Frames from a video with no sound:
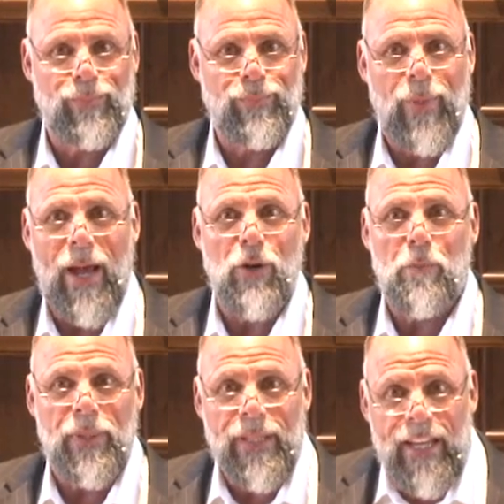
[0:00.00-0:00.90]
I don't
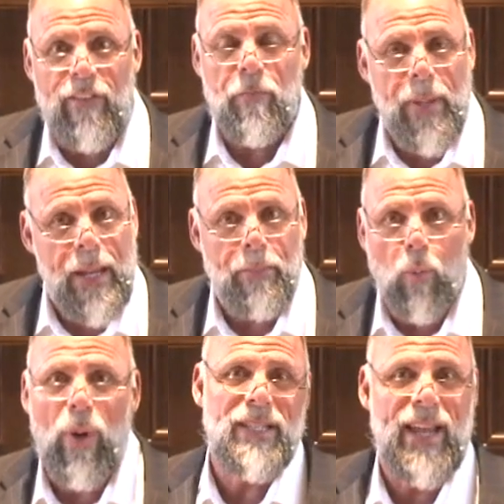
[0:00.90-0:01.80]
believe people
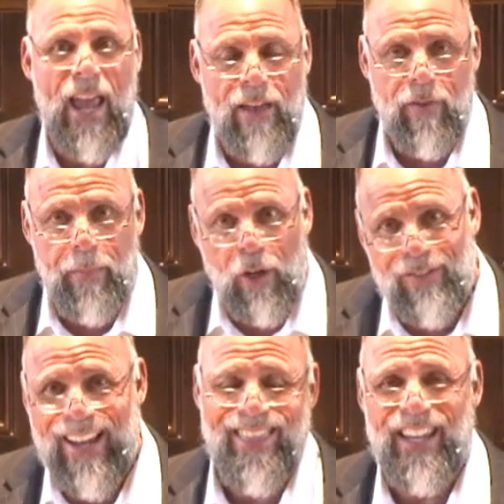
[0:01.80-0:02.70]
went to heaven because
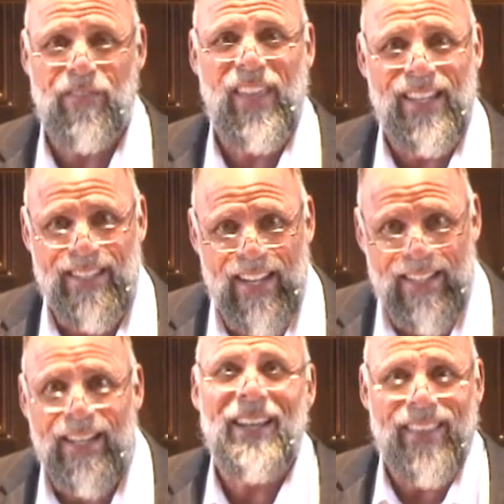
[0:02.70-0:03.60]
I think if they
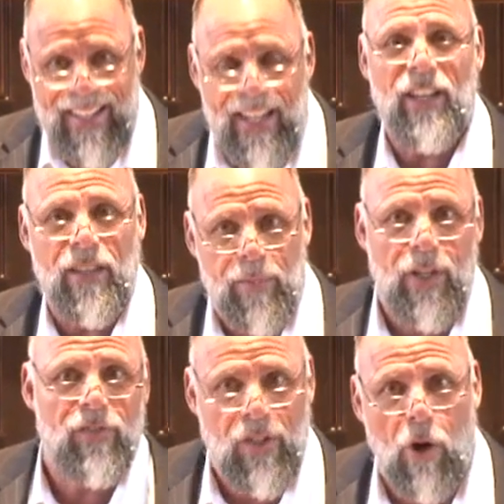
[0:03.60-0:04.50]
did, they'd kill
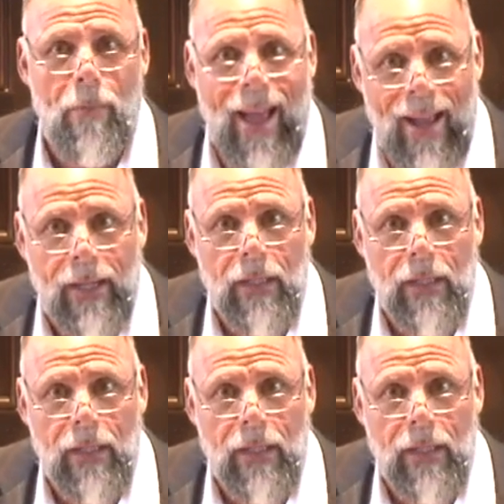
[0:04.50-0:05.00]
themselves and go back.